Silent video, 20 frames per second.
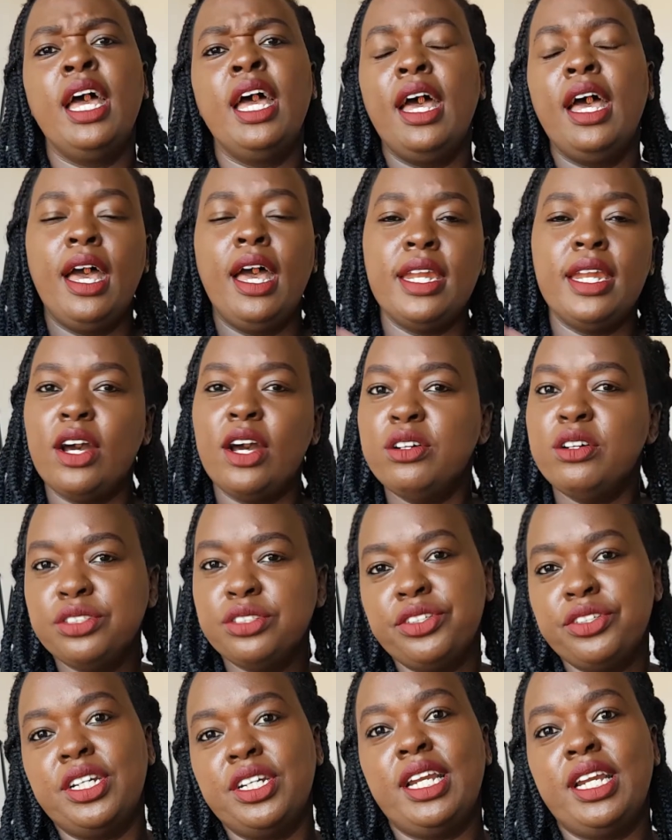And I also
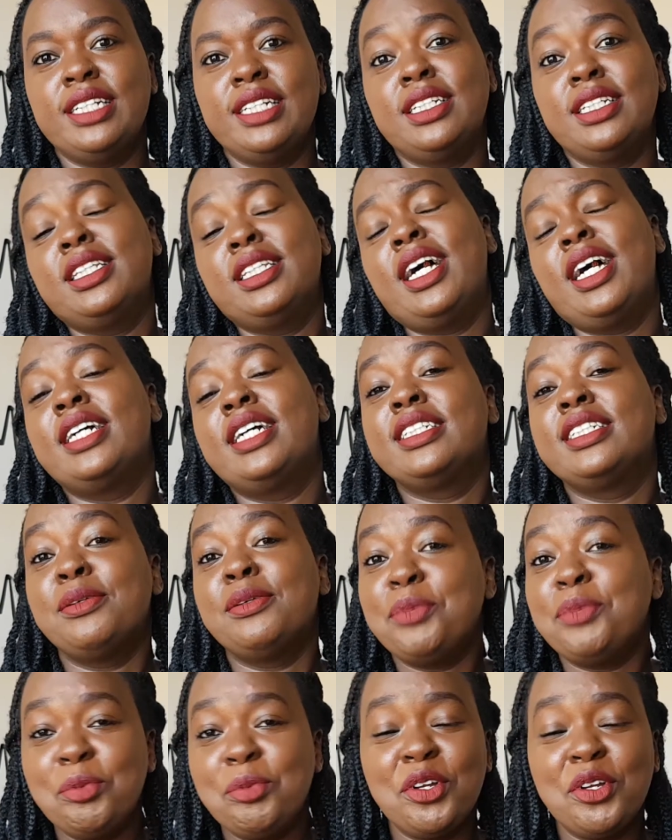realize that there are some
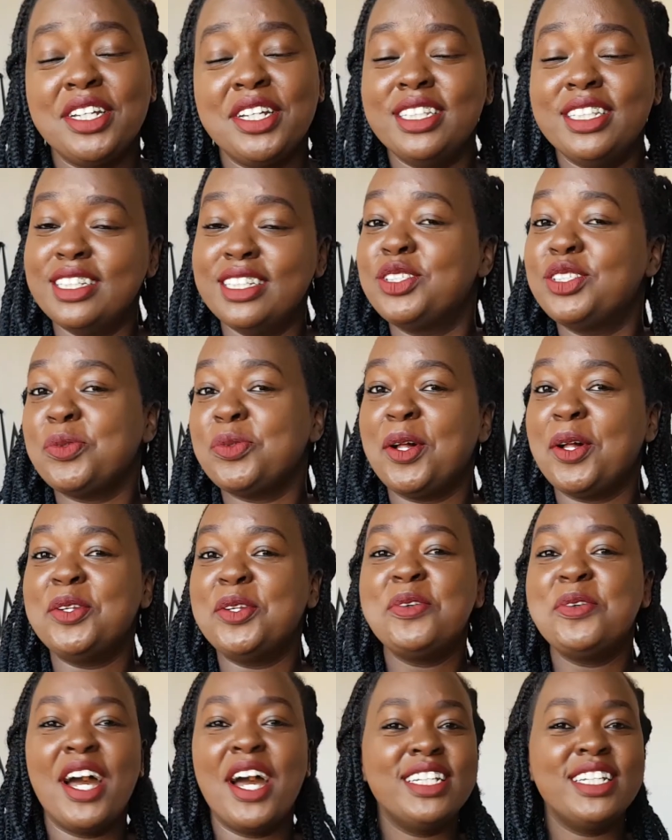people in this world
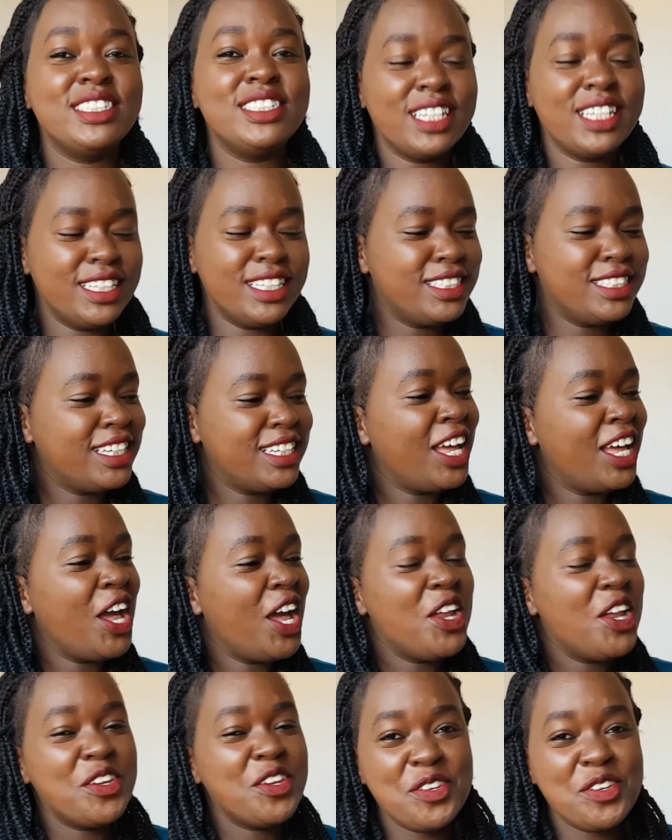who are just
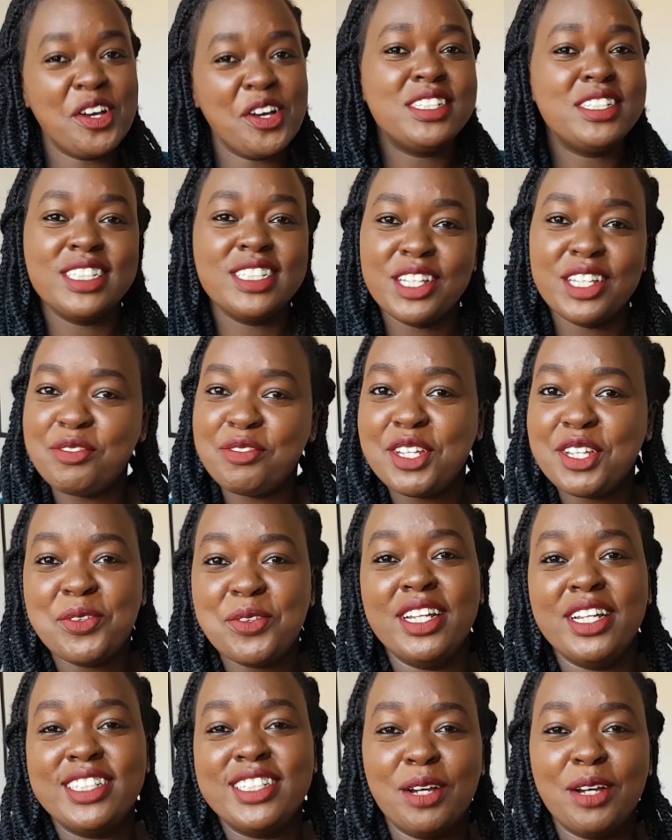not gifted when
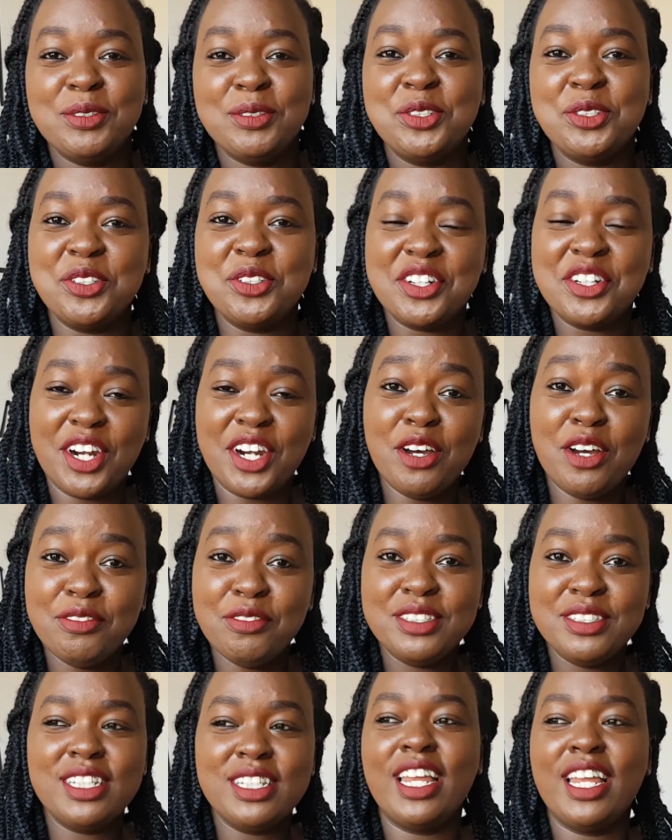it comes to
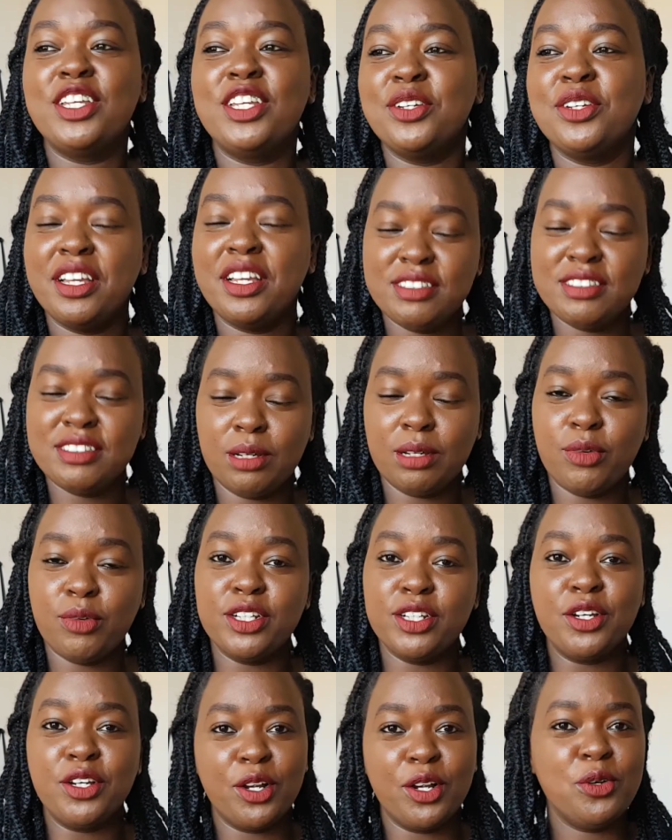crafts. Like, you give
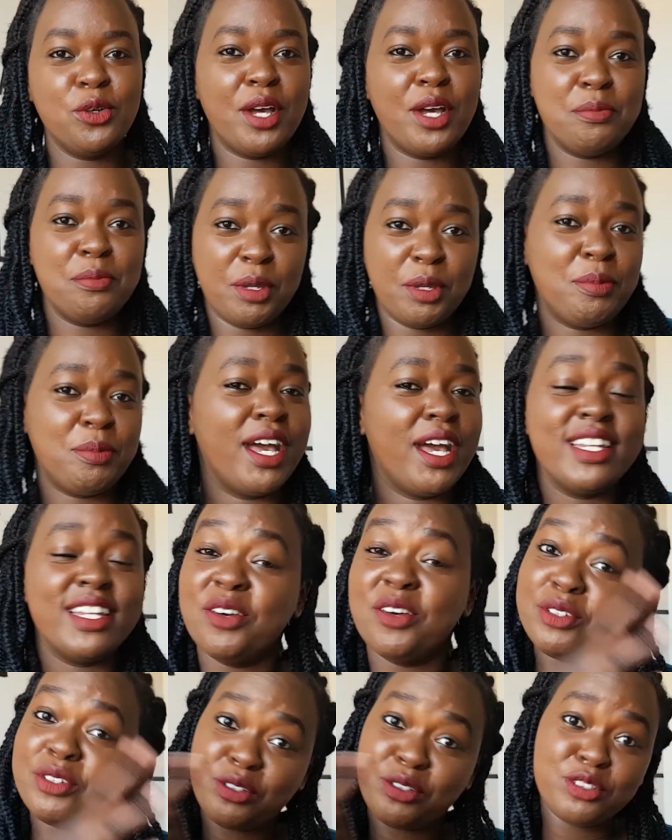someone glue and paper and they
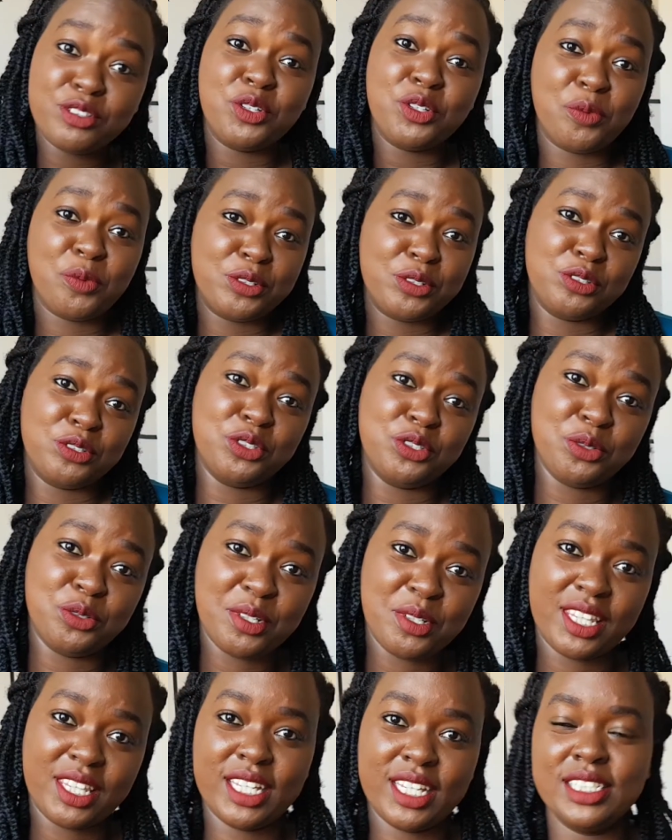will not know what to do
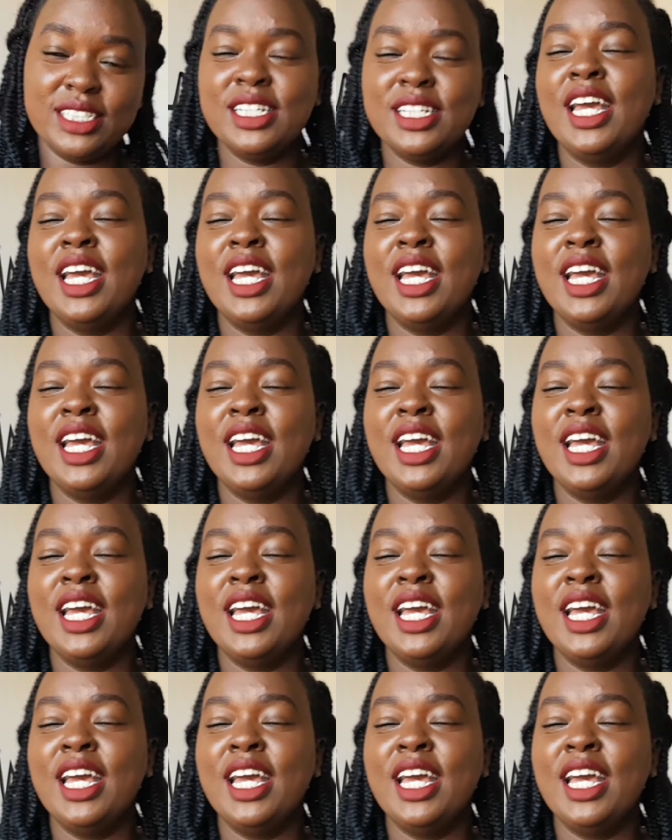with it.